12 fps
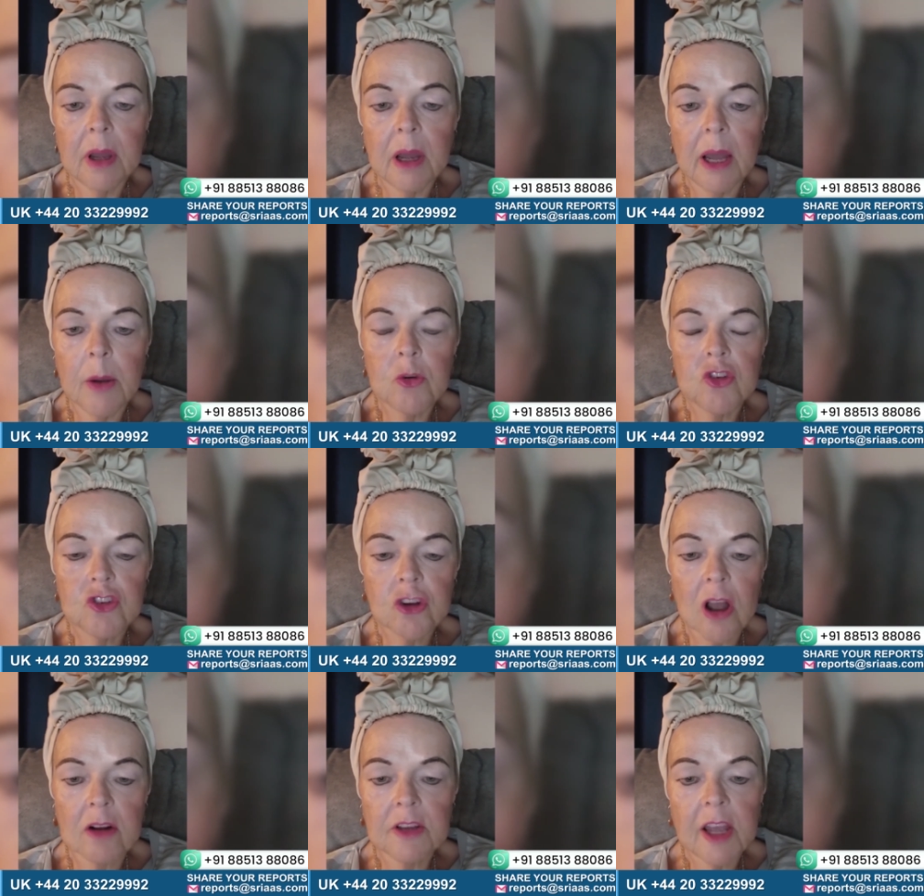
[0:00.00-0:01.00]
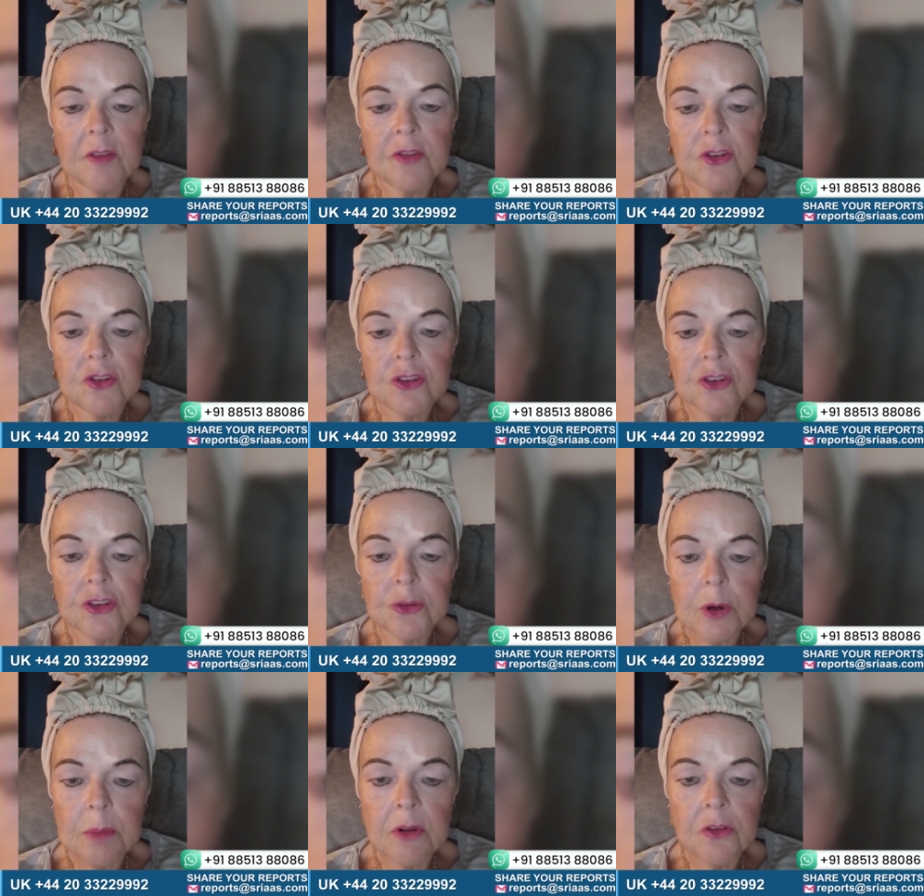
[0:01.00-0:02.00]
I was shocked after just
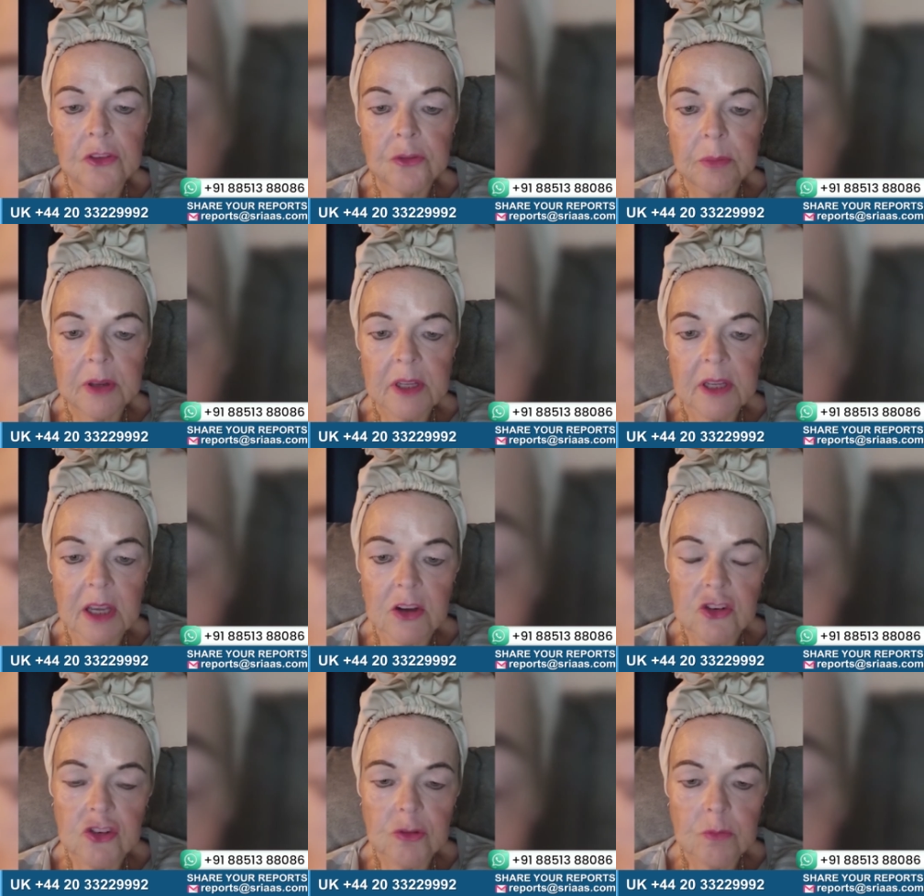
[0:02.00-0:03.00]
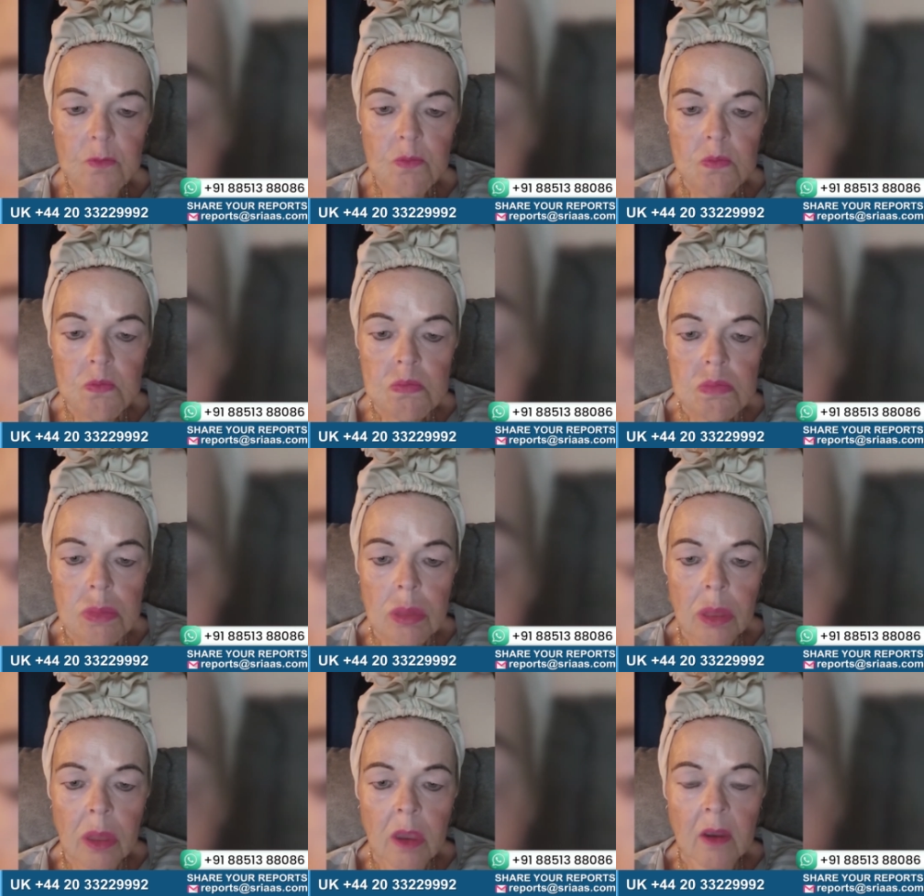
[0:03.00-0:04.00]
3 months of medication
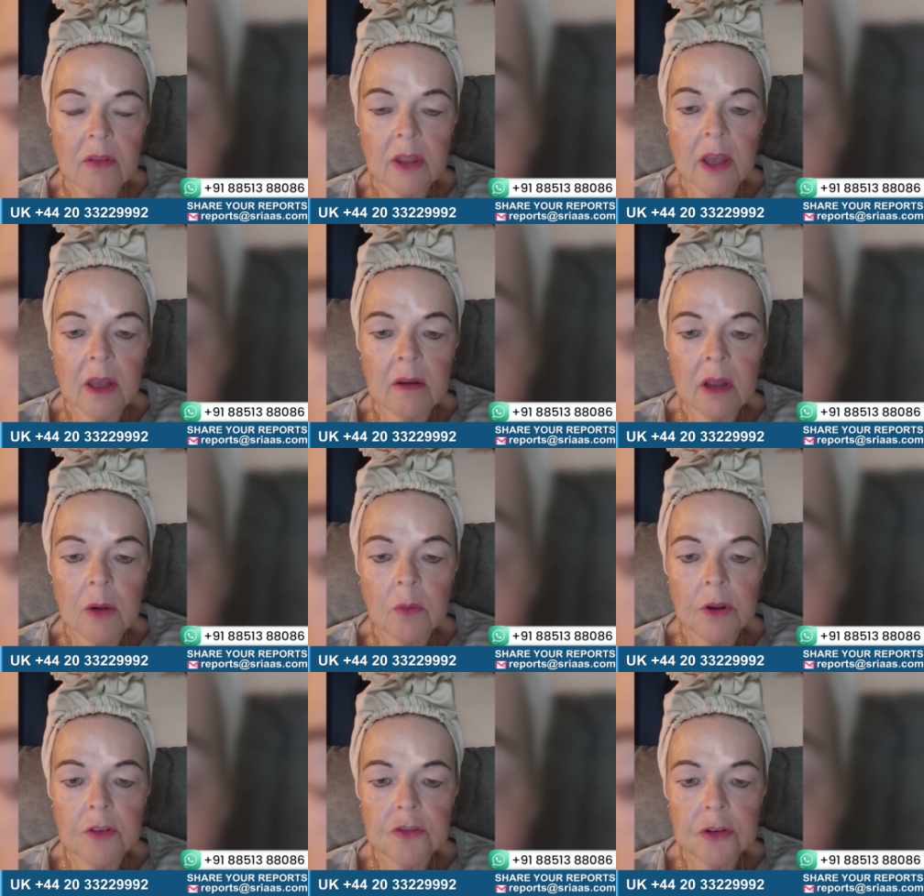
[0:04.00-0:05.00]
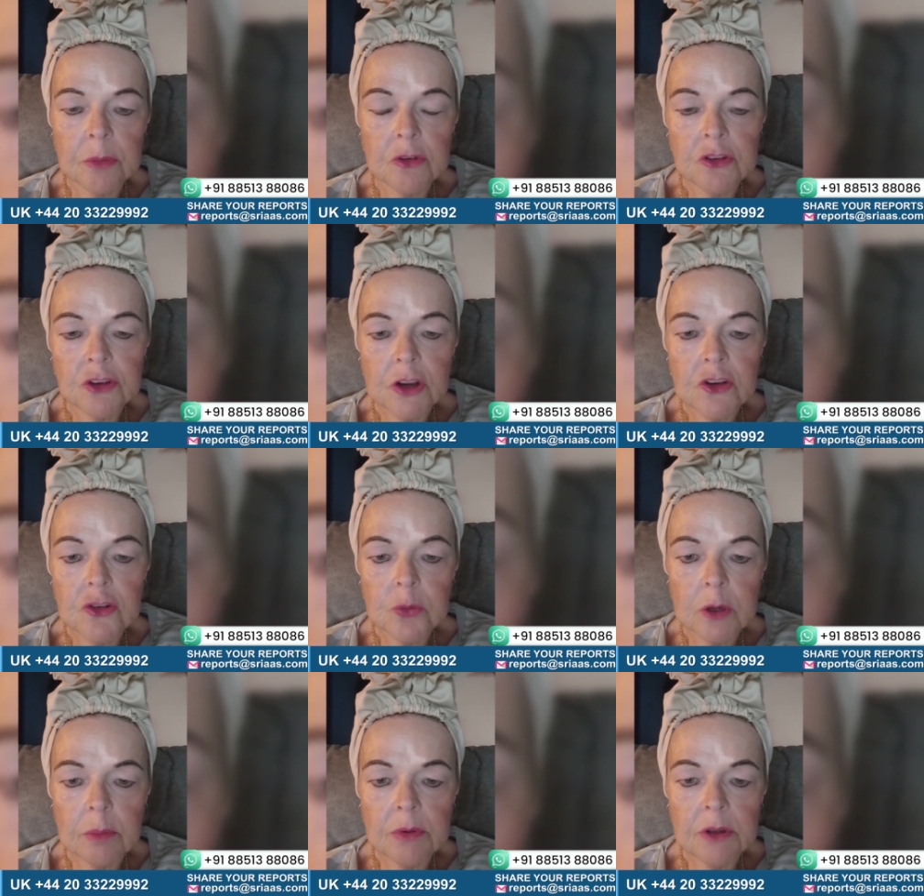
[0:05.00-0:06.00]
that I went from stage
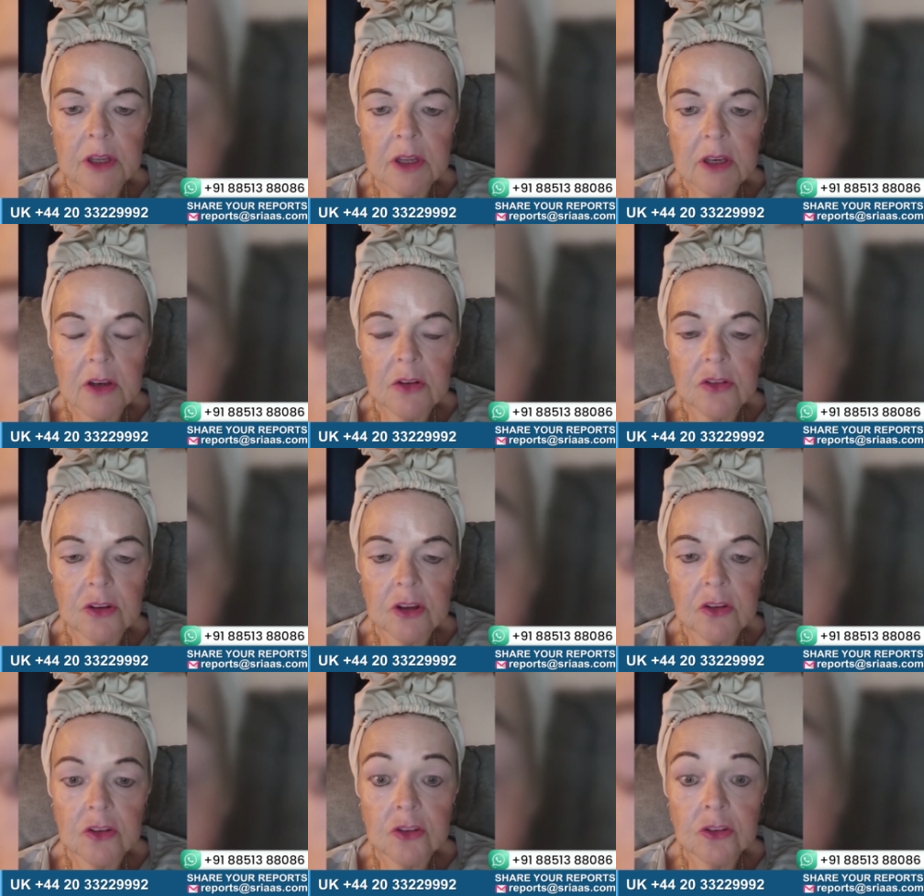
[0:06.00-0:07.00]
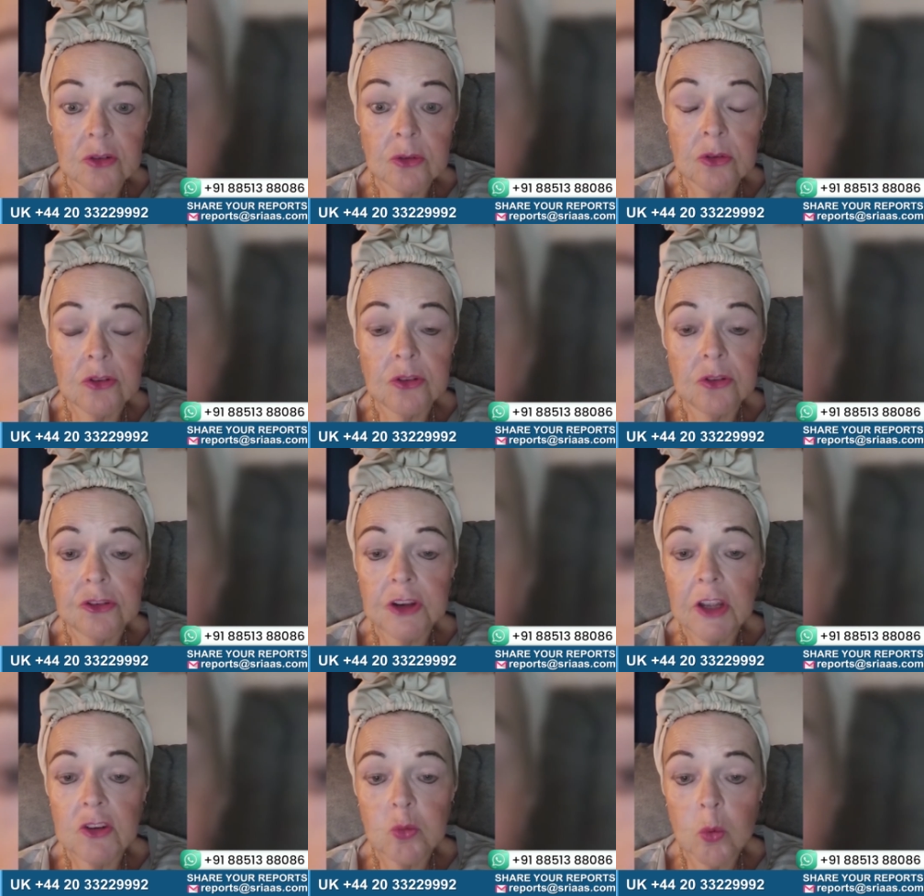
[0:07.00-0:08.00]
3B kidney disease to
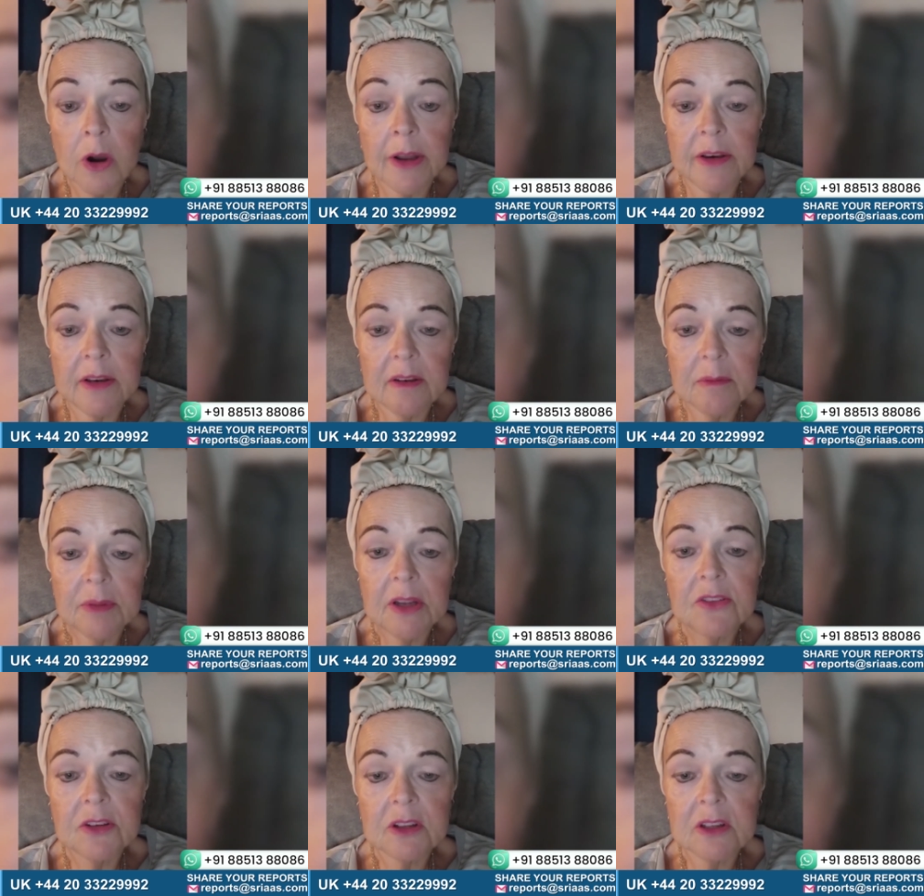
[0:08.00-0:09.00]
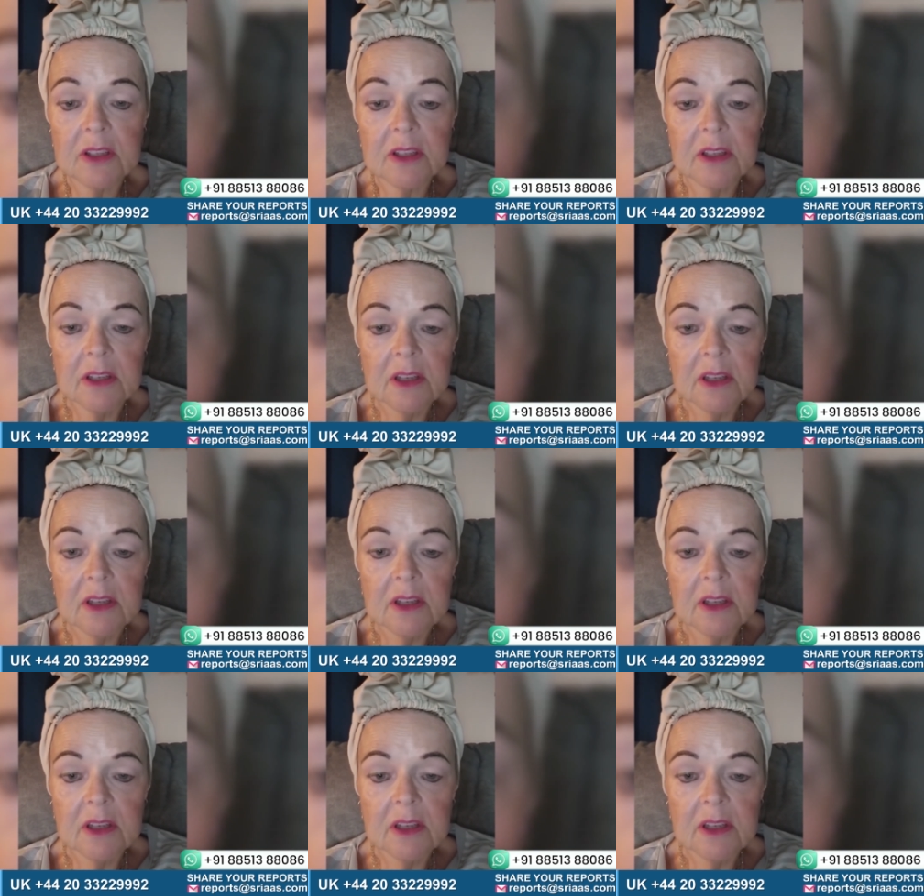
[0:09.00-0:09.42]
stage 1, basically.